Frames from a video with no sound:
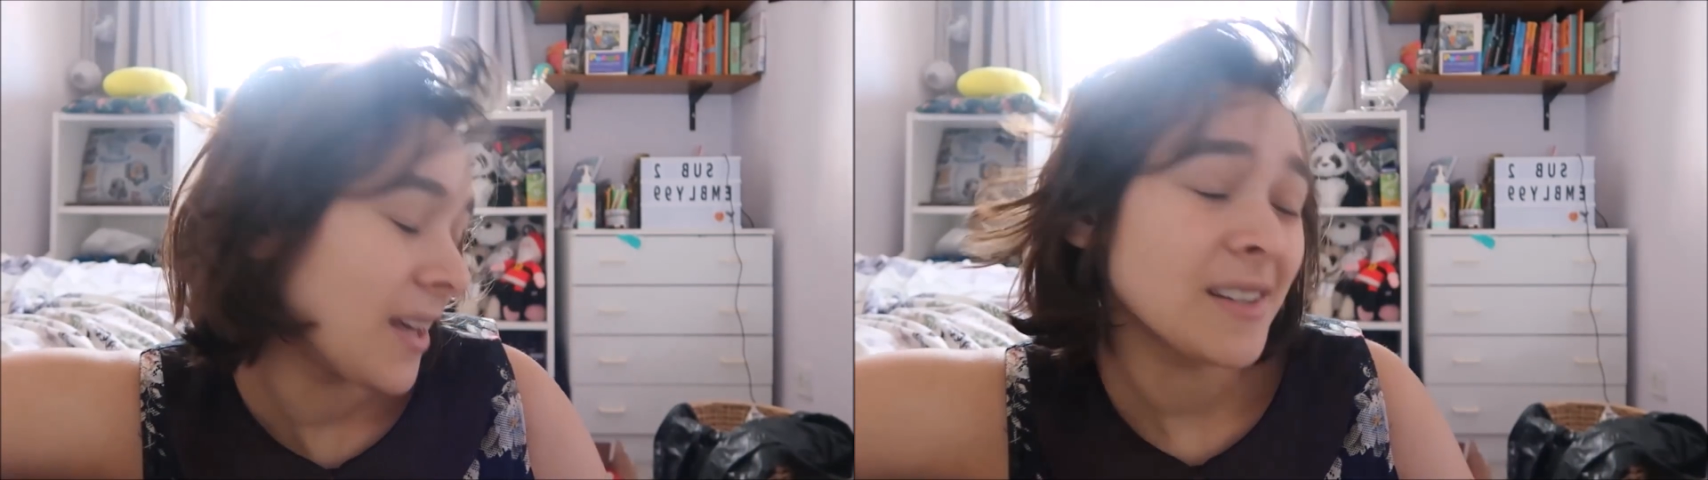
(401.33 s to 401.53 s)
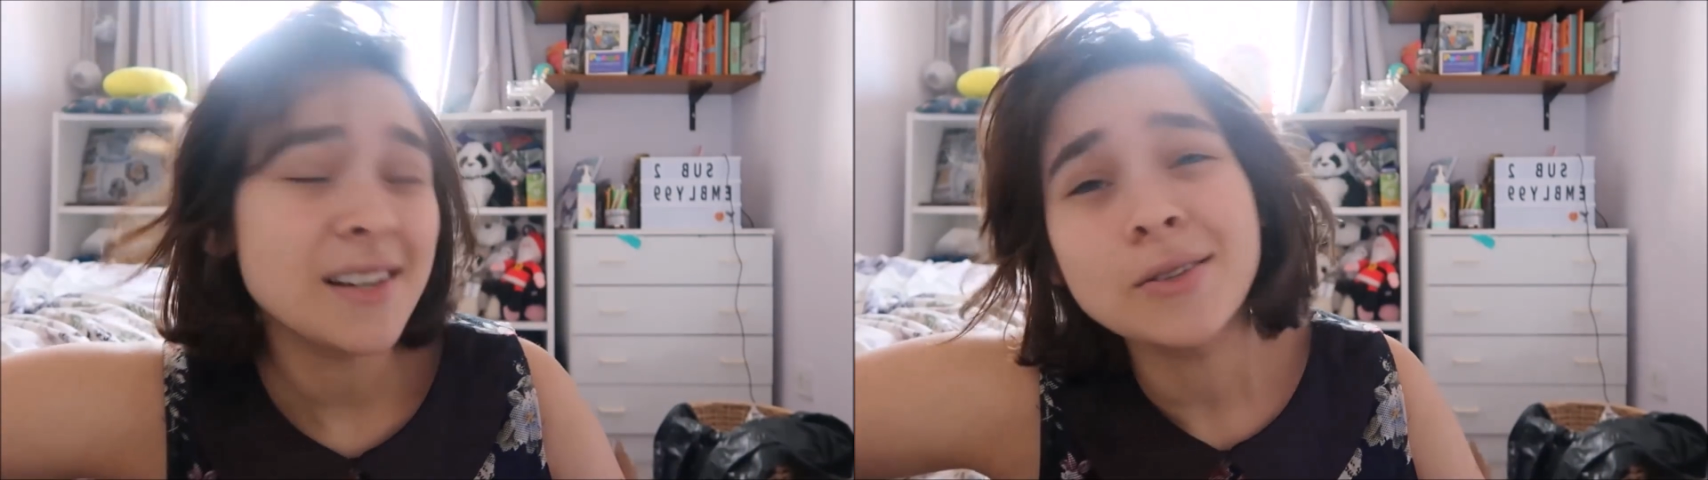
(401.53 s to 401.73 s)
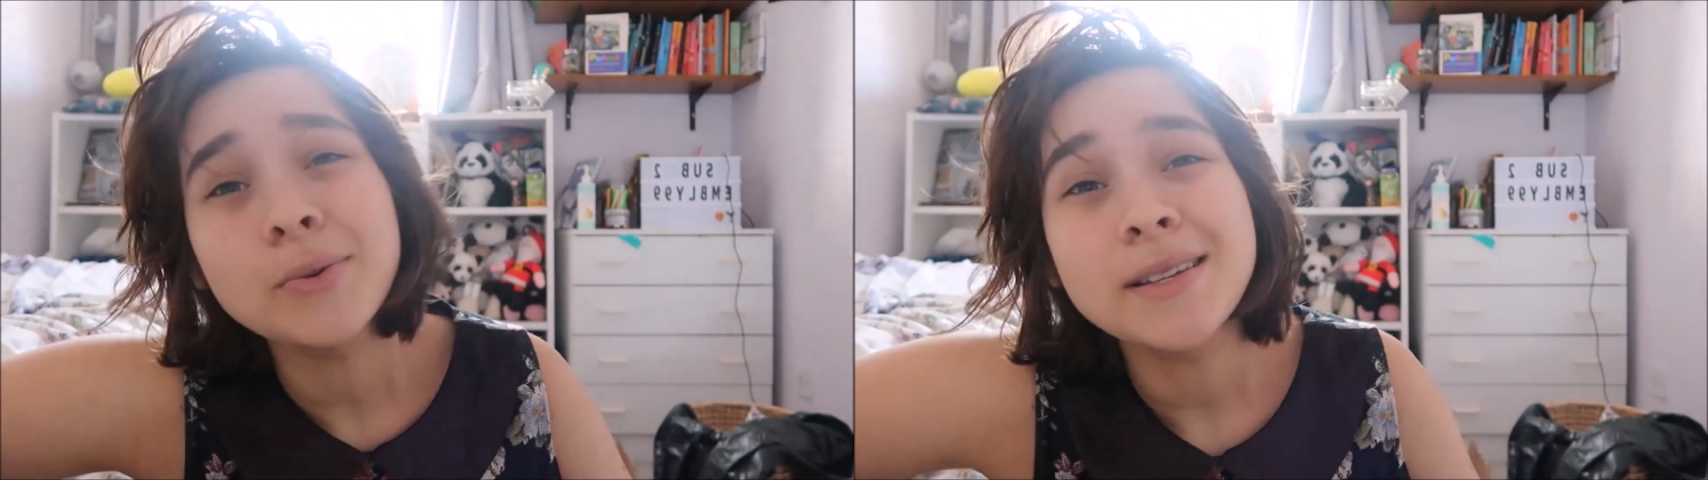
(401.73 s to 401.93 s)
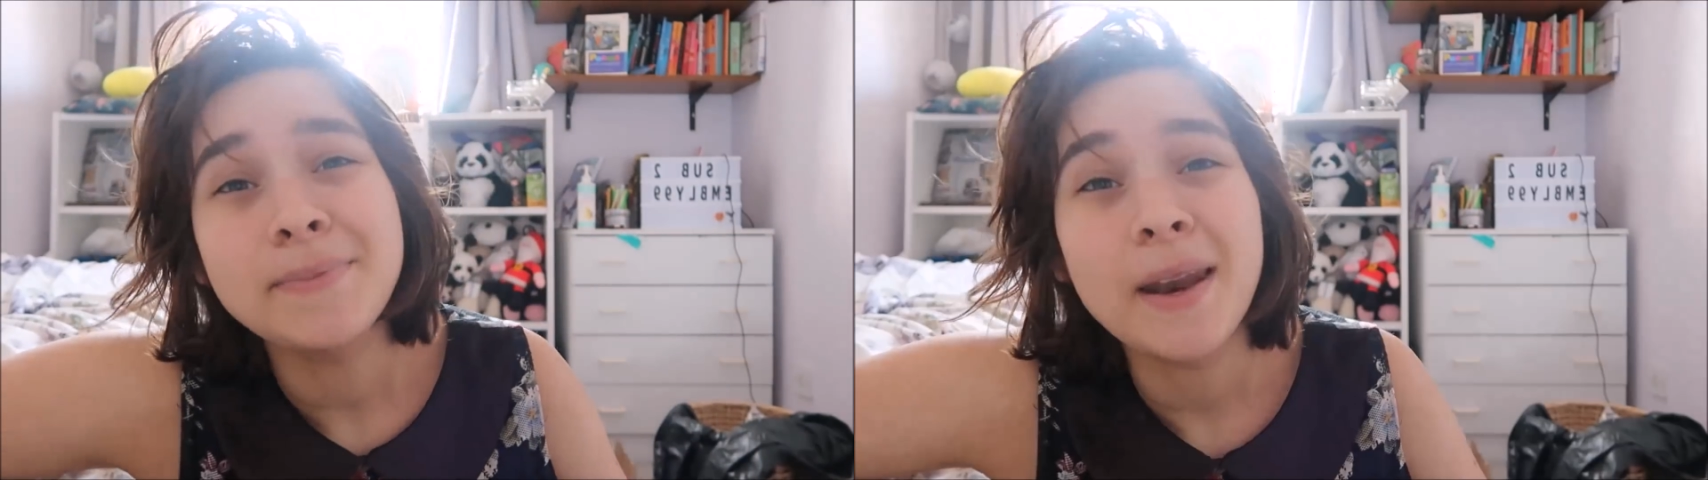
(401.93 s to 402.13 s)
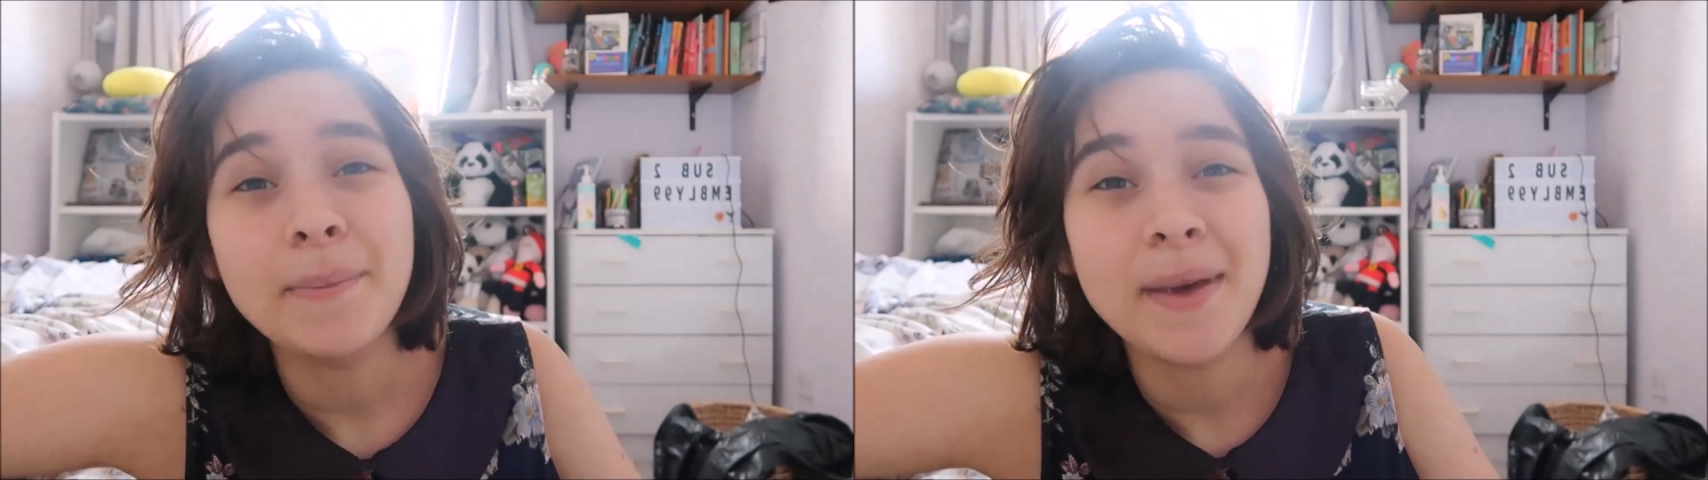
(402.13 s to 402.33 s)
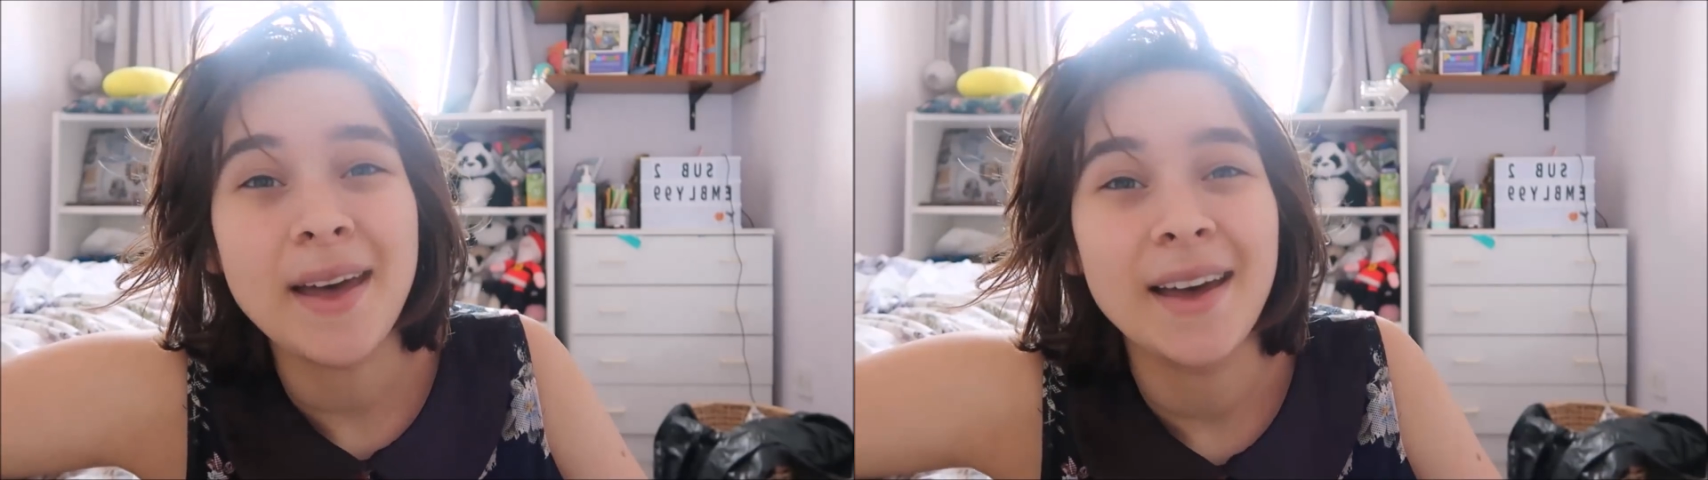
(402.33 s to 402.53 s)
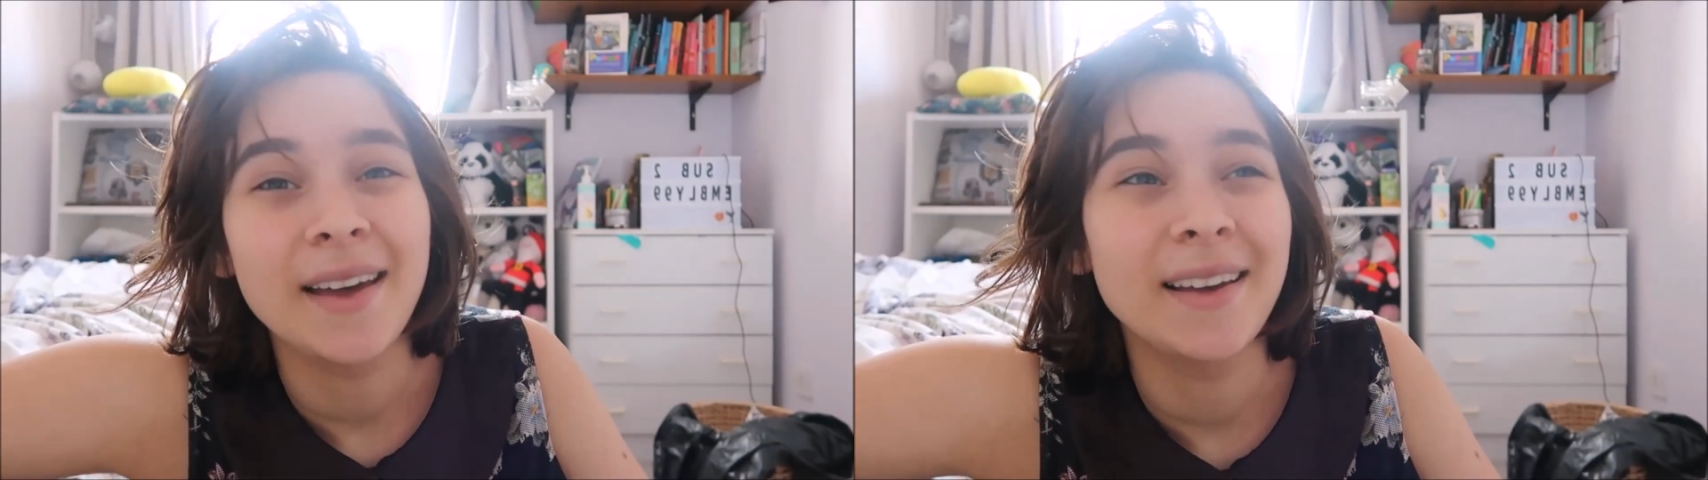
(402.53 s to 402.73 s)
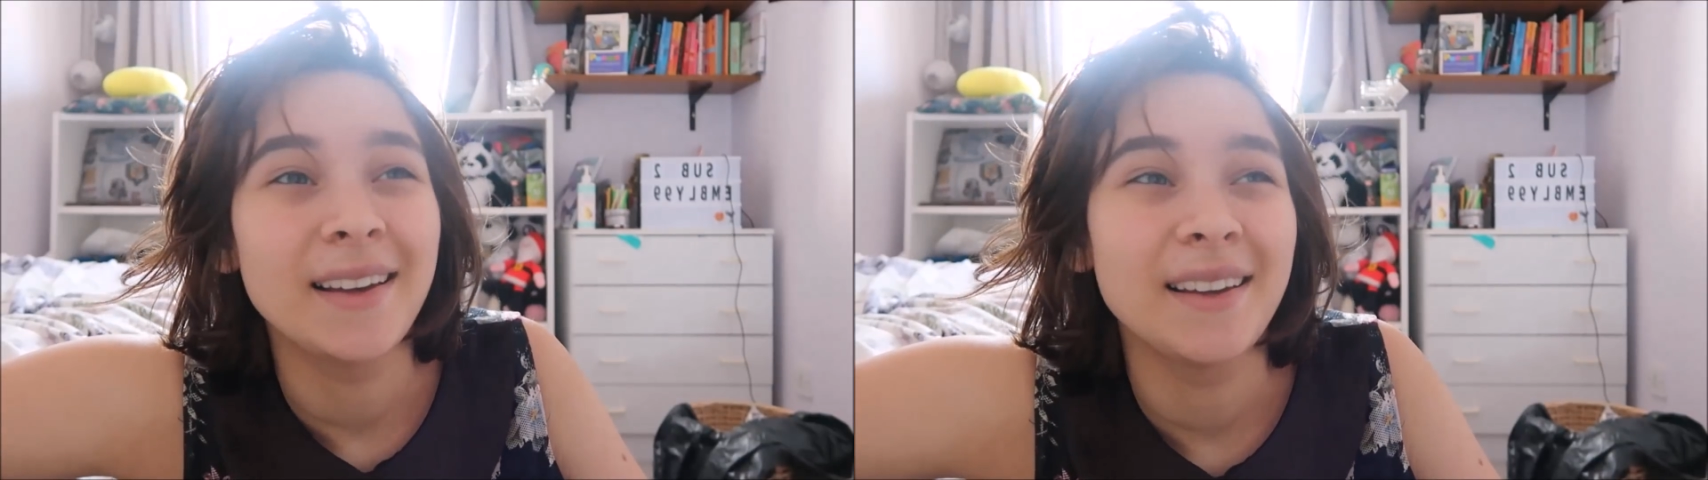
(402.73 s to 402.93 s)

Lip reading: she's always been a bit